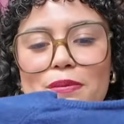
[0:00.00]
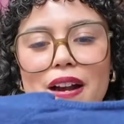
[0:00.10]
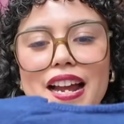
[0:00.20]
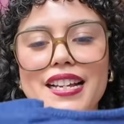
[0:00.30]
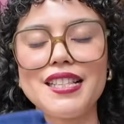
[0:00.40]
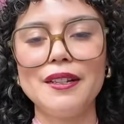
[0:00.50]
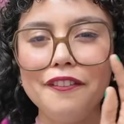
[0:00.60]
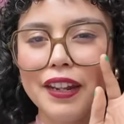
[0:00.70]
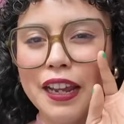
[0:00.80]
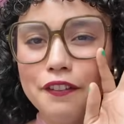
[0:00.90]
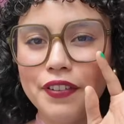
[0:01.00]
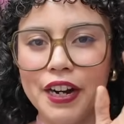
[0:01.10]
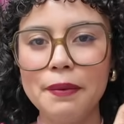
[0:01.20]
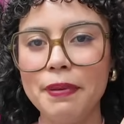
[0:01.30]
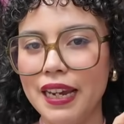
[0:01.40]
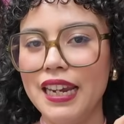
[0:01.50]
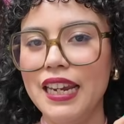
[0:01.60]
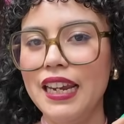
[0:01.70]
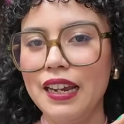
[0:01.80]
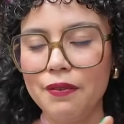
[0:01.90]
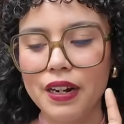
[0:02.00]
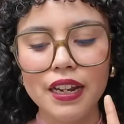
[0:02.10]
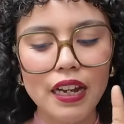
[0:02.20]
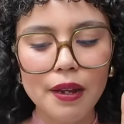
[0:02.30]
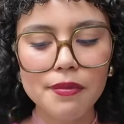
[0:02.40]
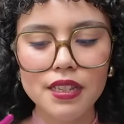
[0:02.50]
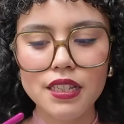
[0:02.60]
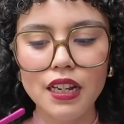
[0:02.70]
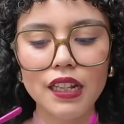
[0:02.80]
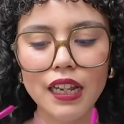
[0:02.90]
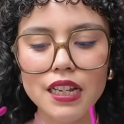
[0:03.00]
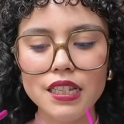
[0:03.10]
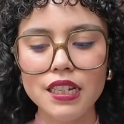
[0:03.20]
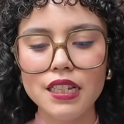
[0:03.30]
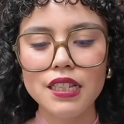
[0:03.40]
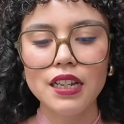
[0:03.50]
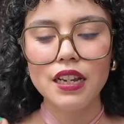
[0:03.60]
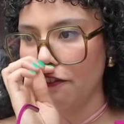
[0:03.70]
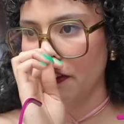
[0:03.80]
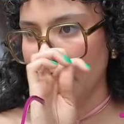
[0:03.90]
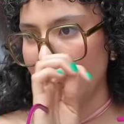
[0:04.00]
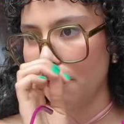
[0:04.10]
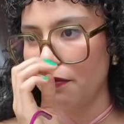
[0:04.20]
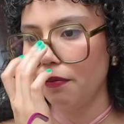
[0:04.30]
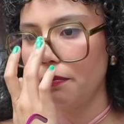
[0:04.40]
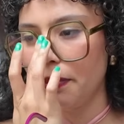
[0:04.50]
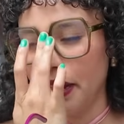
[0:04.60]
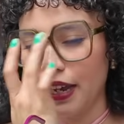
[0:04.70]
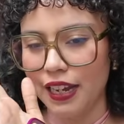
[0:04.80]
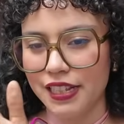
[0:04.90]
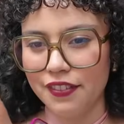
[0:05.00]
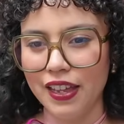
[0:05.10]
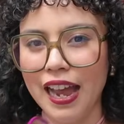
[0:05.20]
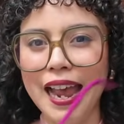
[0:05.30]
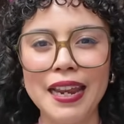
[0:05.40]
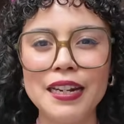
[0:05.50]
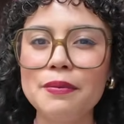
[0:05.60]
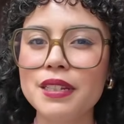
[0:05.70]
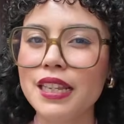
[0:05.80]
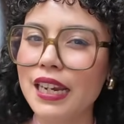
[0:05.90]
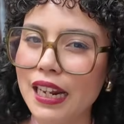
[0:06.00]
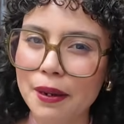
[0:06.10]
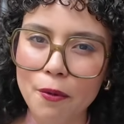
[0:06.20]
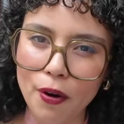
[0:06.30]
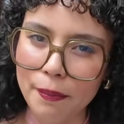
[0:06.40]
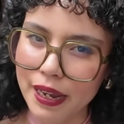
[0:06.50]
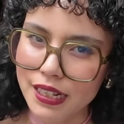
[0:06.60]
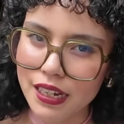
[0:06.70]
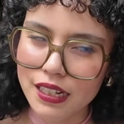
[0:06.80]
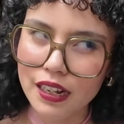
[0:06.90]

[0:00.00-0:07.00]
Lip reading: the surprise. I feel like I'm very picky when it comes to sunglasses, and I feel like because of that, I end up just like getting more basic